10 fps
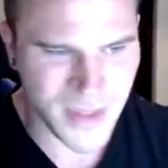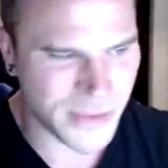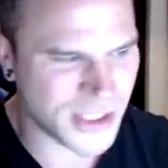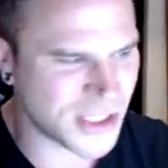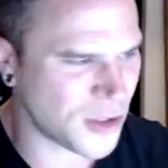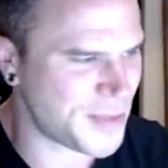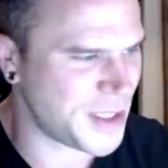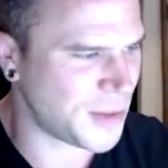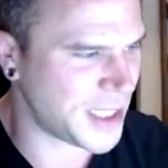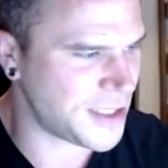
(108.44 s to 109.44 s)
Which is not the
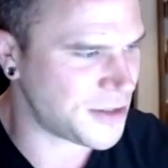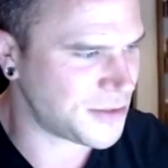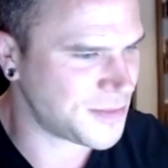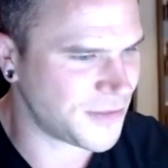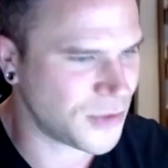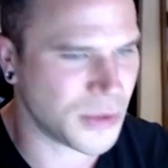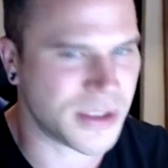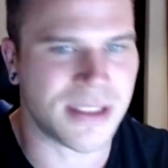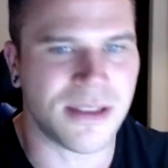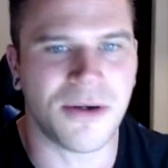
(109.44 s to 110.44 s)
be-all and end-all, of course
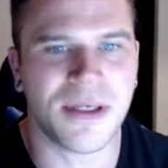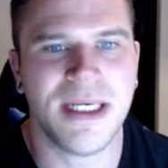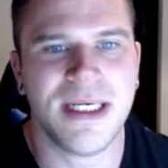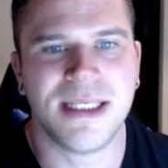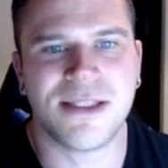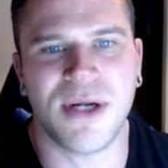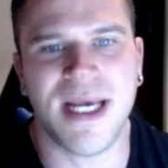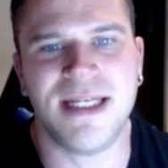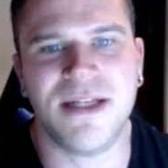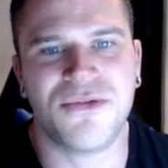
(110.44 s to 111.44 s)
it's not. It's got
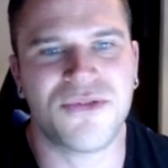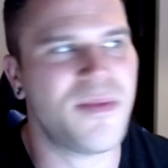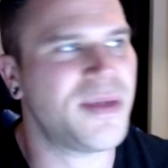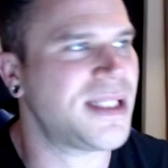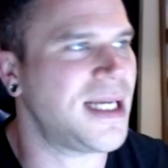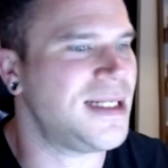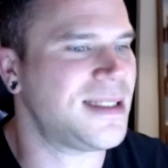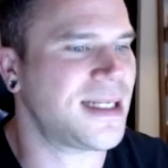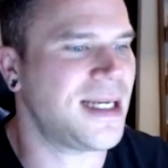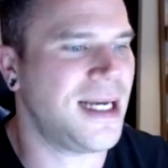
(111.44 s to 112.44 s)
eighty-three
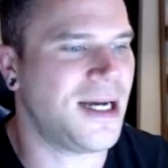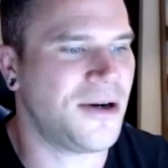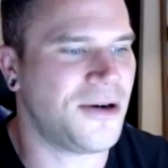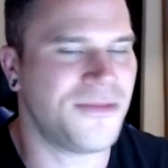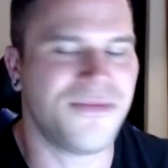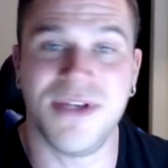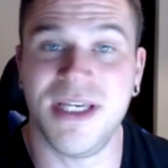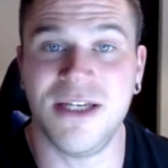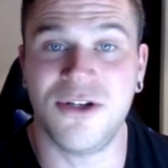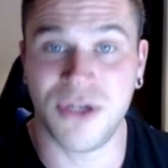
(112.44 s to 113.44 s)
percent of
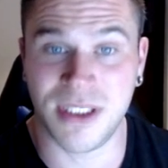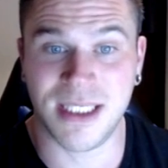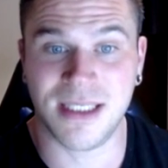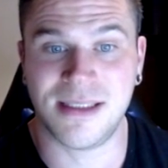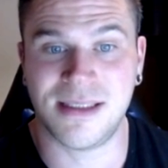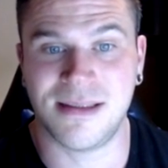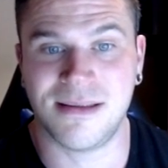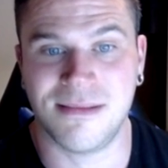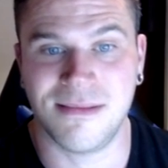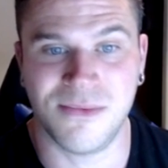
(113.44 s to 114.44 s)
the critics
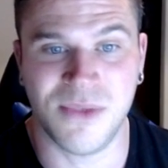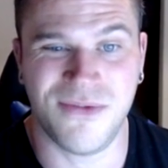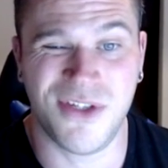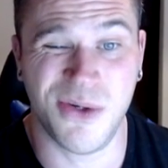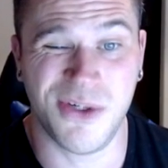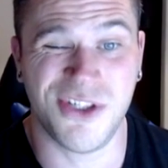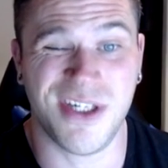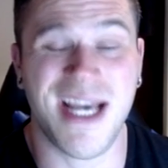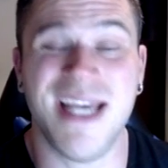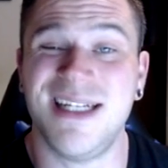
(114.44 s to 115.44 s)
with two hundred
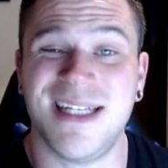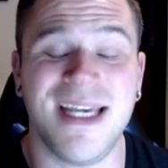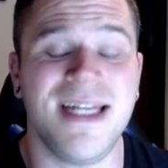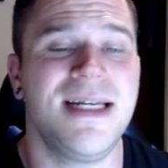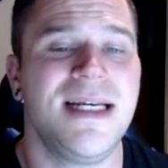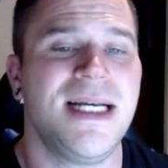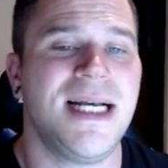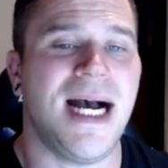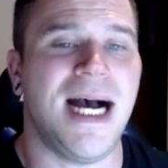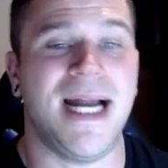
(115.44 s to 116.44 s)
eight in,
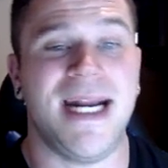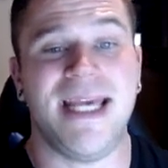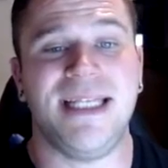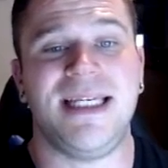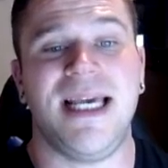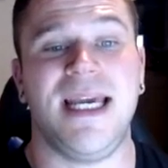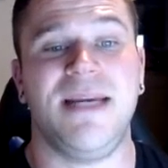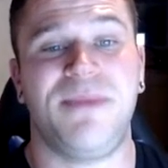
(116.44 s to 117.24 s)
uh, and eighty-eight